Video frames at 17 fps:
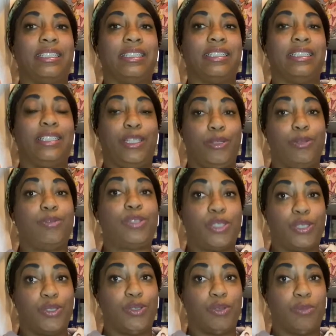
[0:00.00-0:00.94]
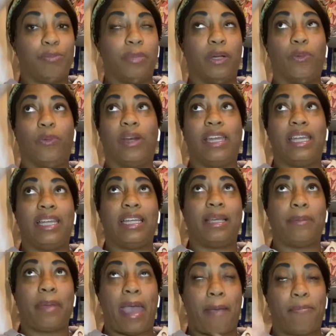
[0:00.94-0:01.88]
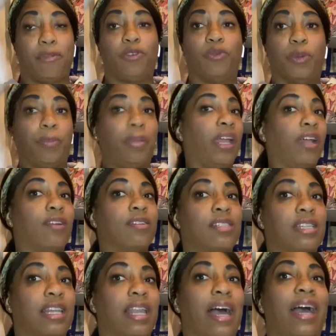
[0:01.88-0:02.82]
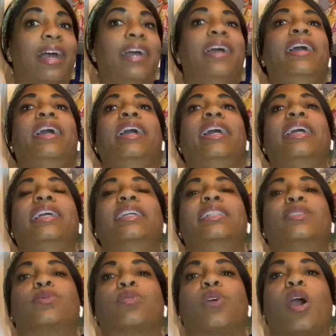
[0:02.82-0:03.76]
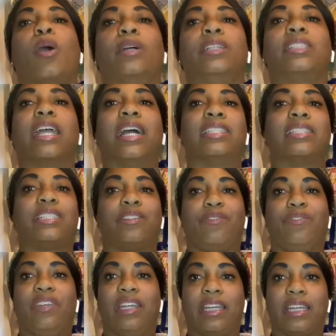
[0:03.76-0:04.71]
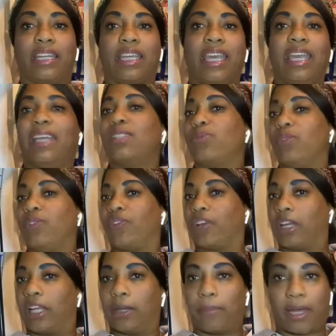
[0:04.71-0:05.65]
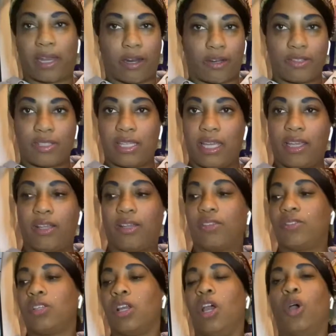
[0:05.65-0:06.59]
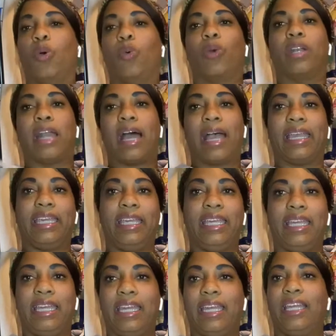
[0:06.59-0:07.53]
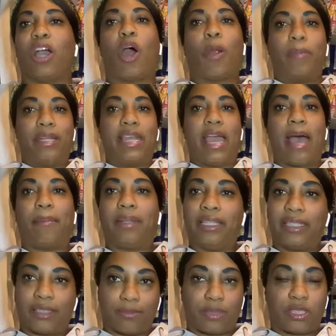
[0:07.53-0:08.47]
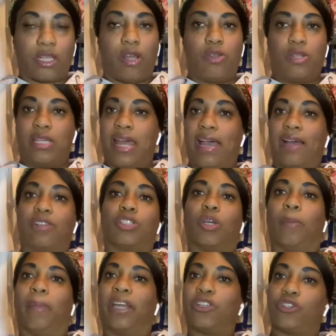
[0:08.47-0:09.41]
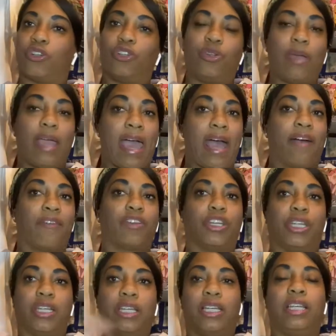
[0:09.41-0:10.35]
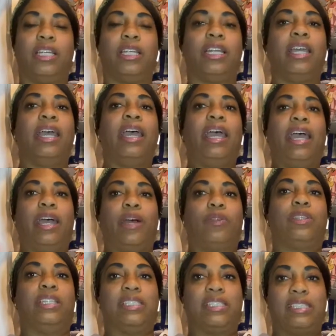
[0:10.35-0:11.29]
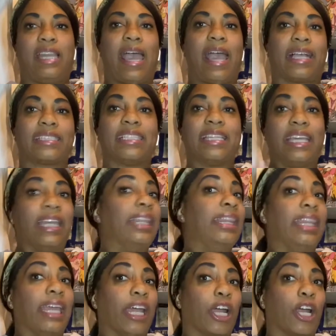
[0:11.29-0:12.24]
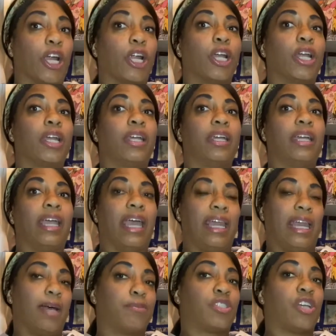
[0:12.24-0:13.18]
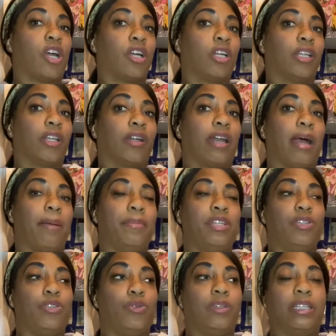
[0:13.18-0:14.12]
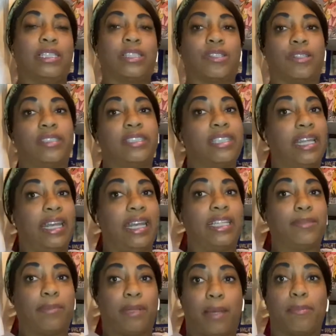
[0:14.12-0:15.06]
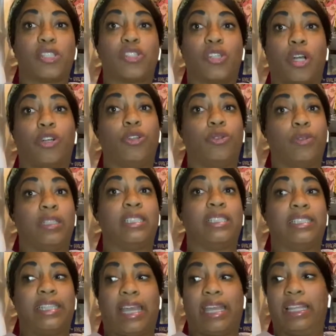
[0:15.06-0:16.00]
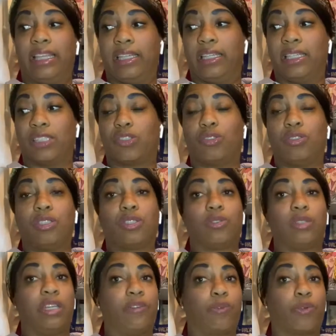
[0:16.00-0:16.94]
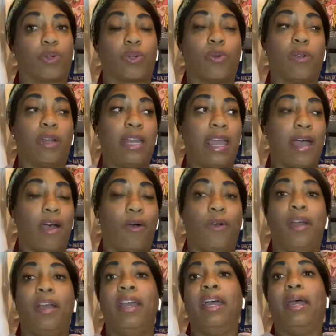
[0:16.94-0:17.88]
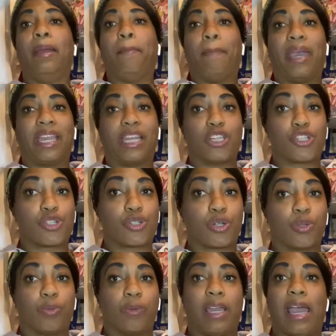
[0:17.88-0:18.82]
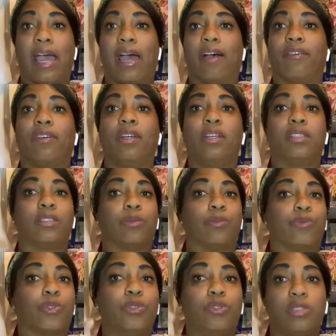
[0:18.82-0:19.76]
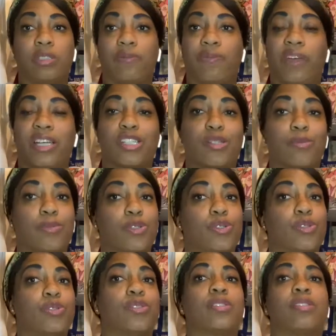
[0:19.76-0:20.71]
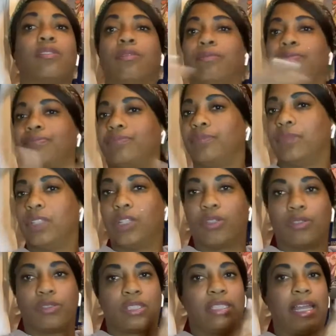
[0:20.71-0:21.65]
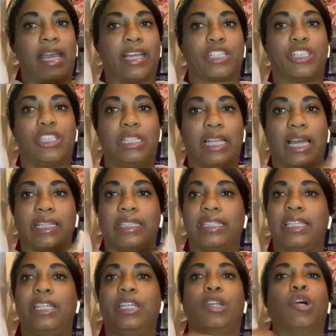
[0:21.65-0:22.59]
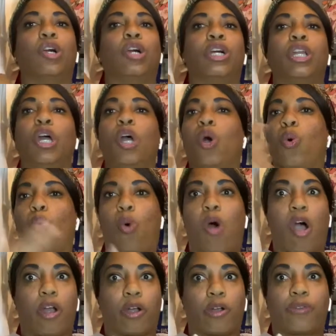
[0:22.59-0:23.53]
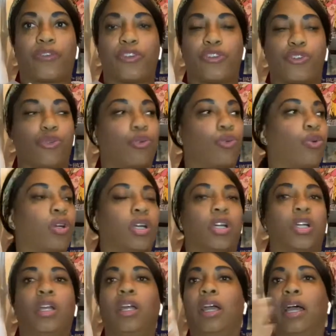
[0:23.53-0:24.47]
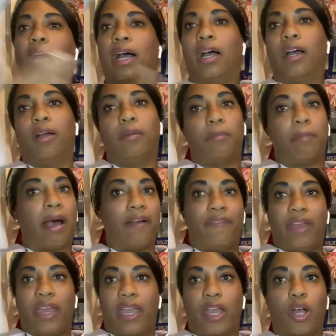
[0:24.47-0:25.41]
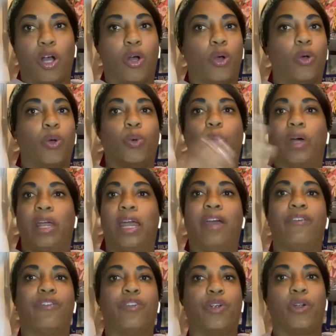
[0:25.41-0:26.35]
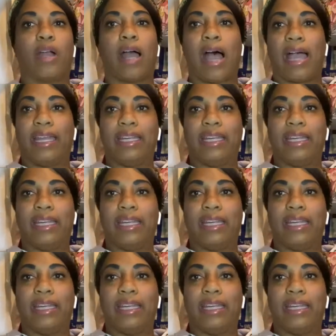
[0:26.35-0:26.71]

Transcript: you too. But what end up happening with parents a lot is we're always constantly feeding the kids. We forget about ourselves. We're not eating. Our metabolism slows down. So make sure you have good, healthy snacks in there and I'm starting to learn. I've been doing this on Sundays, but I'm gonna start doing this daily. As soon as if we're going out, making sure we have some fruits and vegetables, little snacks she like to eat on, water for sure, um, my vejo, whatever I